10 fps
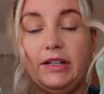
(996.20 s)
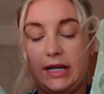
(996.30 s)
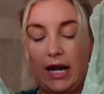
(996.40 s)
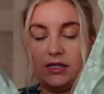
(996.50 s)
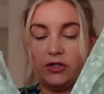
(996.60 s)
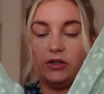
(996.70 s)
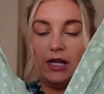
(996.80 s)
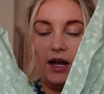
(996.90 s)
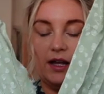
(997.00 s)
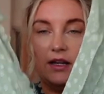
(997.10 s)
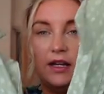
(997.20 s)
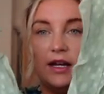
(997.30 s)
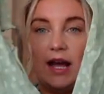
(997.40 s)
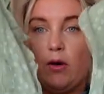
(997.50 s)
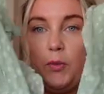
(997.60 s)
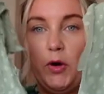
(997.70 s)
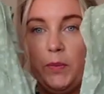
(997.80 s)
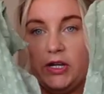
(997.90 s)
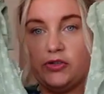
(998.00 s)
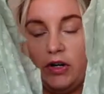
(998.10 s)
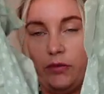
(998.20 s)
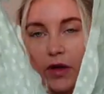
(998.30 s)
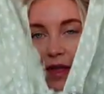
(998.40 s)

really nice colour. I will put a picture on what